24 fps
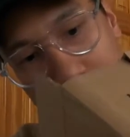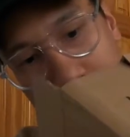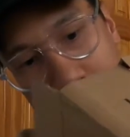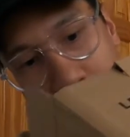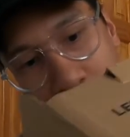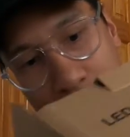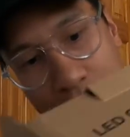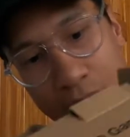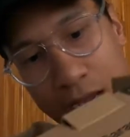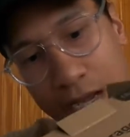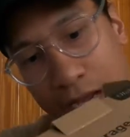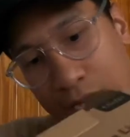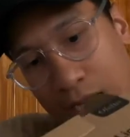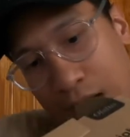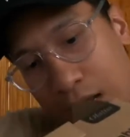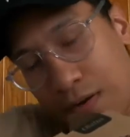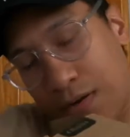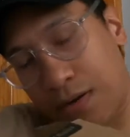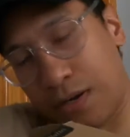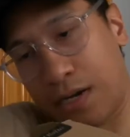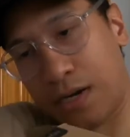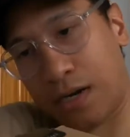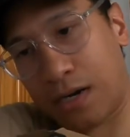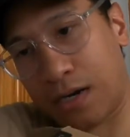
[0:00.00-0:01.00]
thing hanging
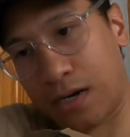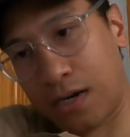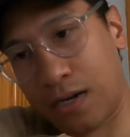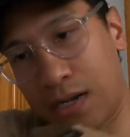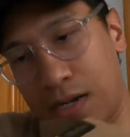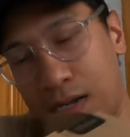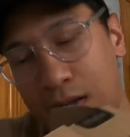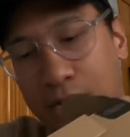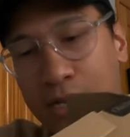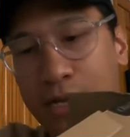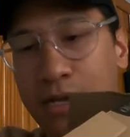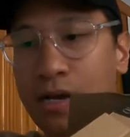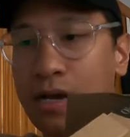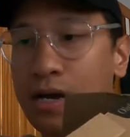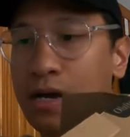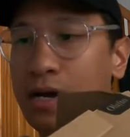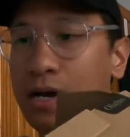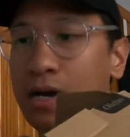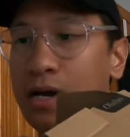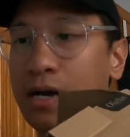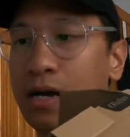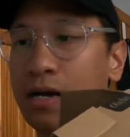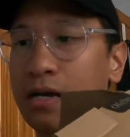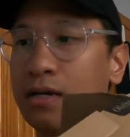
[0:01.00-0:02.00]
up here.
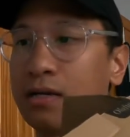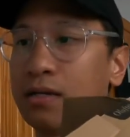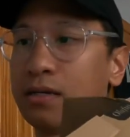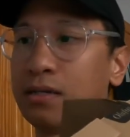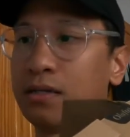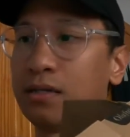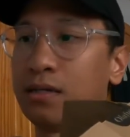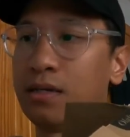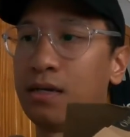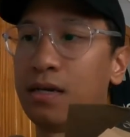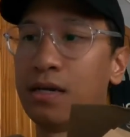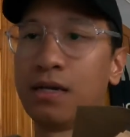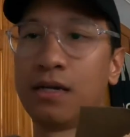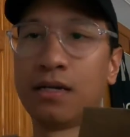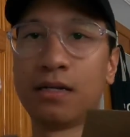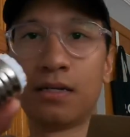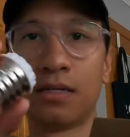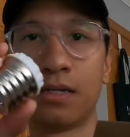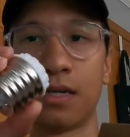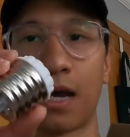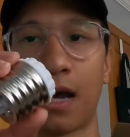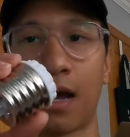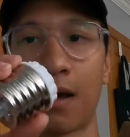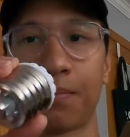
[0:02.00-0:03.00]
An
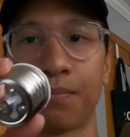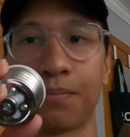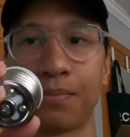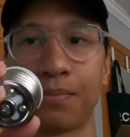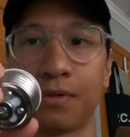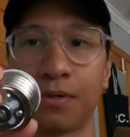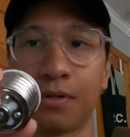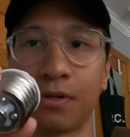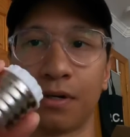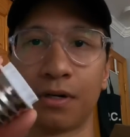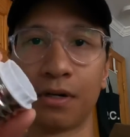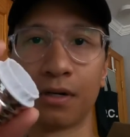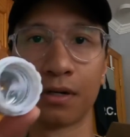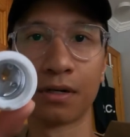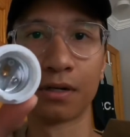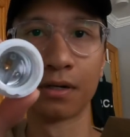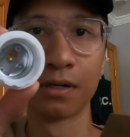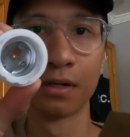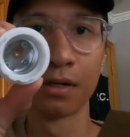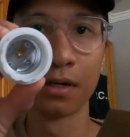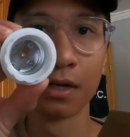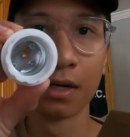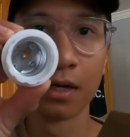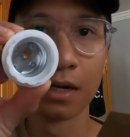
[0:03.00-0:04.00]
adapter.
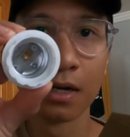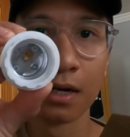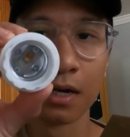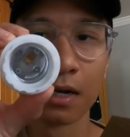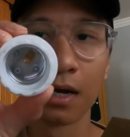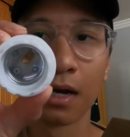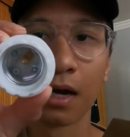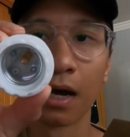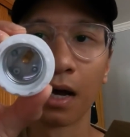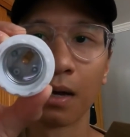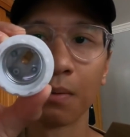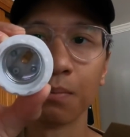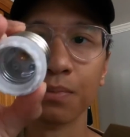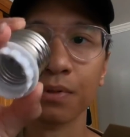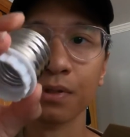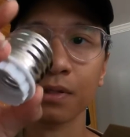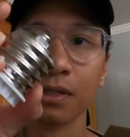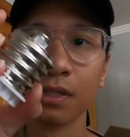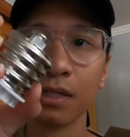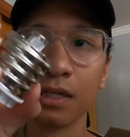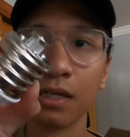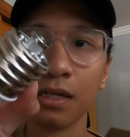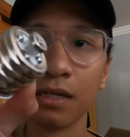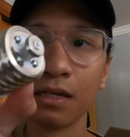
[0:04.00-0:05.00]
I
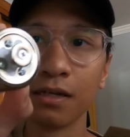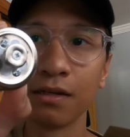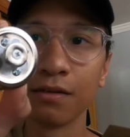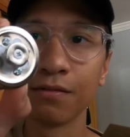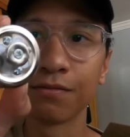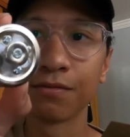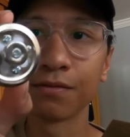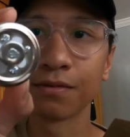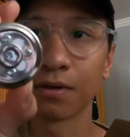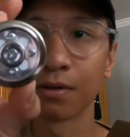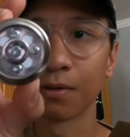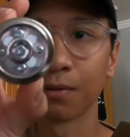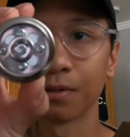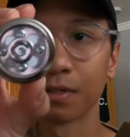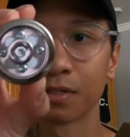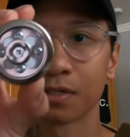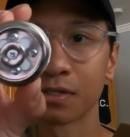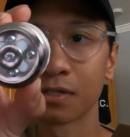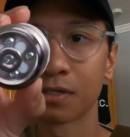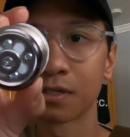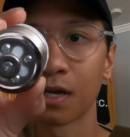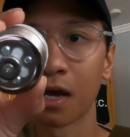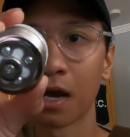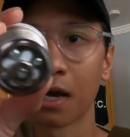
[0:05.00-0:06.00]
believe, it's
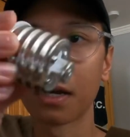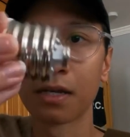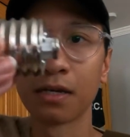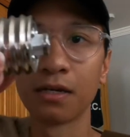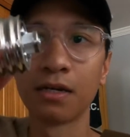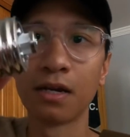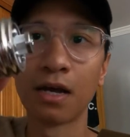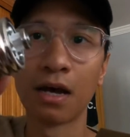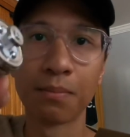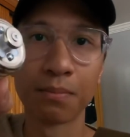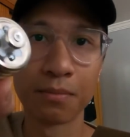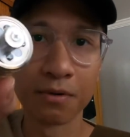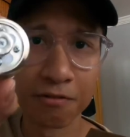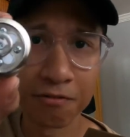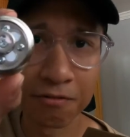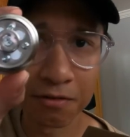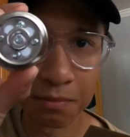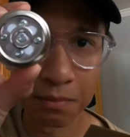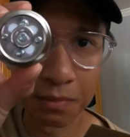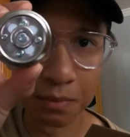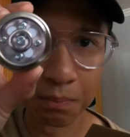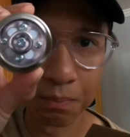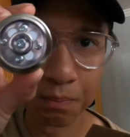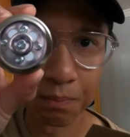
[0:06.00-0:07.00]
a socket adapter
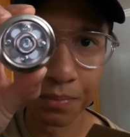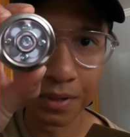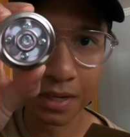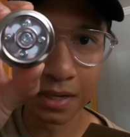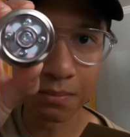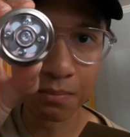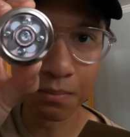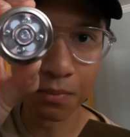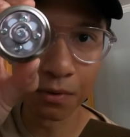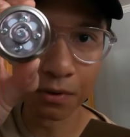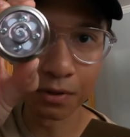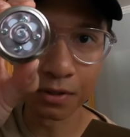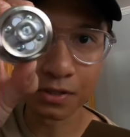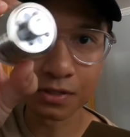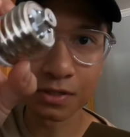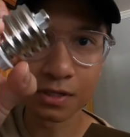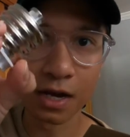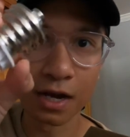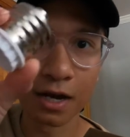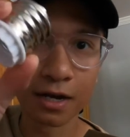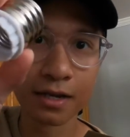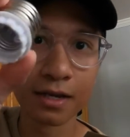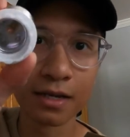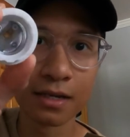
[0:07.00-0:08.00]
from a big boy
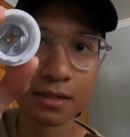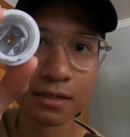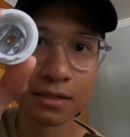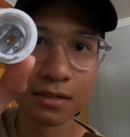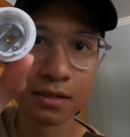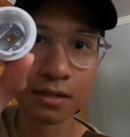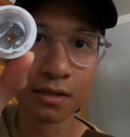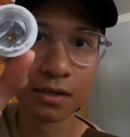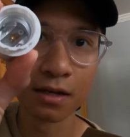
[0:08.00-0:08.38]
socket